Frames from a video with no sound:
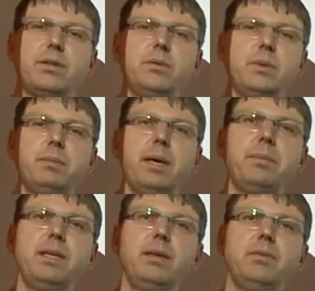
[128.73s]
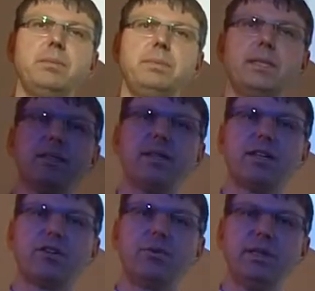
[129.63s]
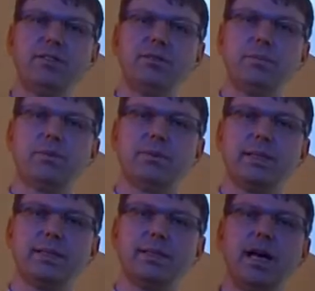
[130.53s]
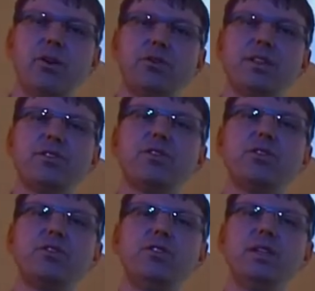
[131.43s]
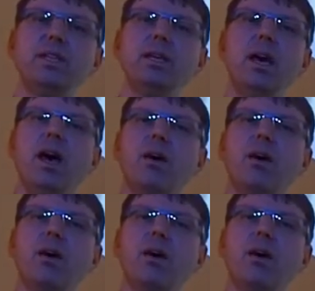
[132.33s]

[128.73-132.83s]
Could we maybe even build a crystal ball that allows us to see